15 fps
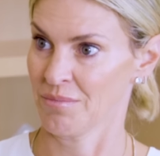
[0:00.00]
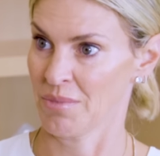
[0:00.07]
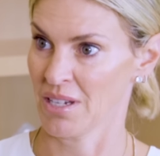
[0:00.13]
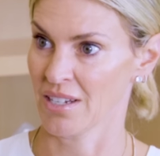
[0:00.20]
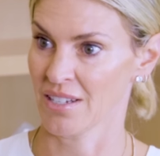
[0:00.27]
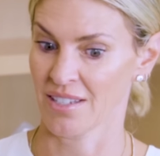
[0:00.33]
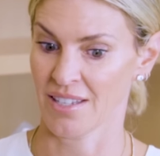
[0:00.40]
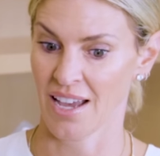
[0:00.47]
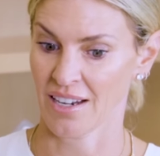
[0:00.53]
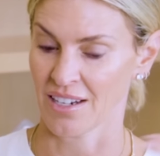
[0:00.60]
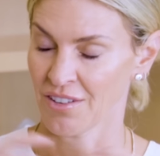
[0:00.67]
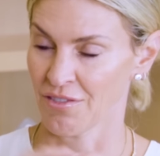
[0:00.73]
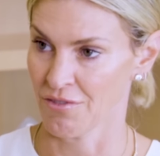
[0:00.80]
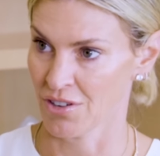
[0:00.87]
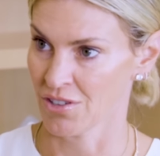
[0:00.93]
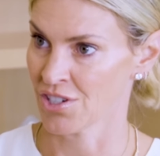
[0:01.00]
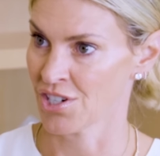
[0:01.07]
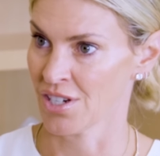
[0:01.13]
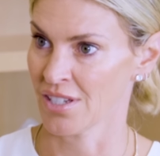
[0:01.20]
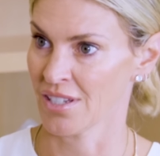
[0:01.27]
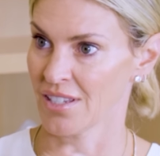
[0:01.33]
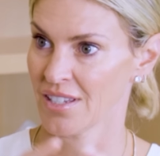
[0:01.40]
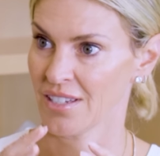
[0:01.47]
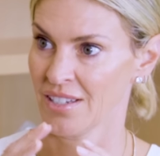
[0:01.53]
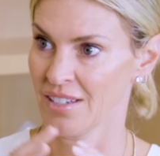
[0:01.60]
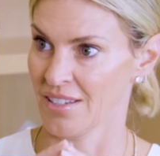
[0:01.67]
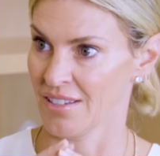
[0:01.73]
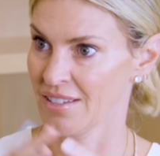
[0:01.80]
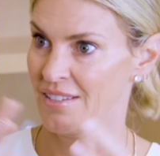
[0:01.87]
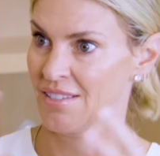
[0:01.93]
because that convergence
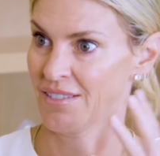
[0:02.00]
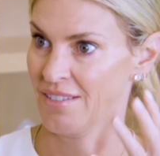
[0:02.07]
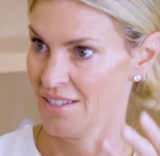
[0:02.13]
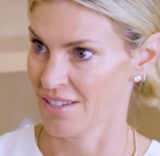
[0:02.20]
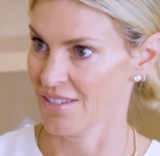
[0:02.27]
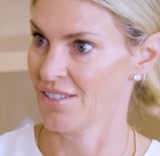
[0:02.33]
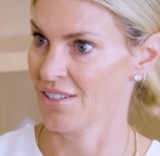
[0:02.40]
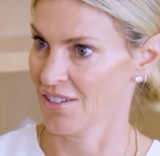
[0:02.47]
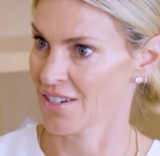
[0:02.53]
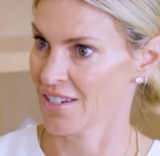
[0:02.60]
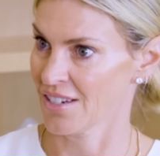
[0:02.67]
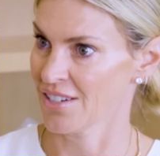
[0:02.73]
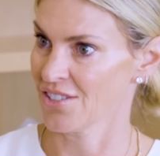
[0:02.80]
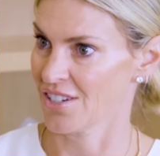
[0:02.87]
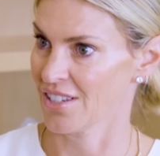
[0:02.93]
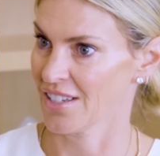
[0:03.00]
is this dark energy,